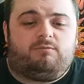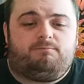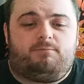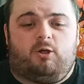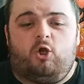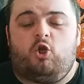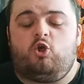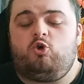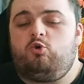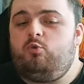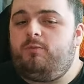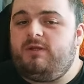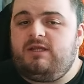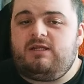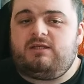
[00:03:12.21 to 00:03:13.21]
But who will
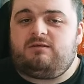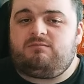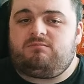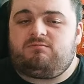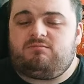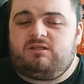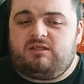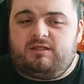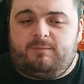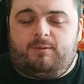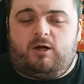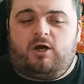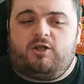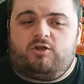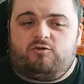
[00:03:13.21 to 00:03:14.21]
be the
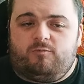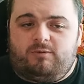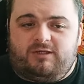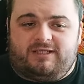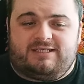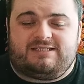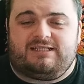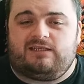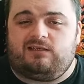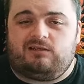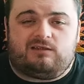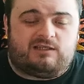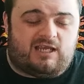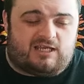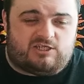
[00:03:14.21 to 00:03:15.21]
partner replacing
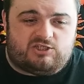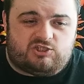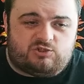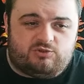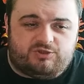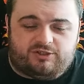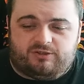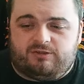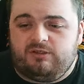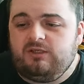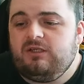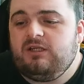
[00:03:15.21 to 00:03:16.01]
Kaz Jordan?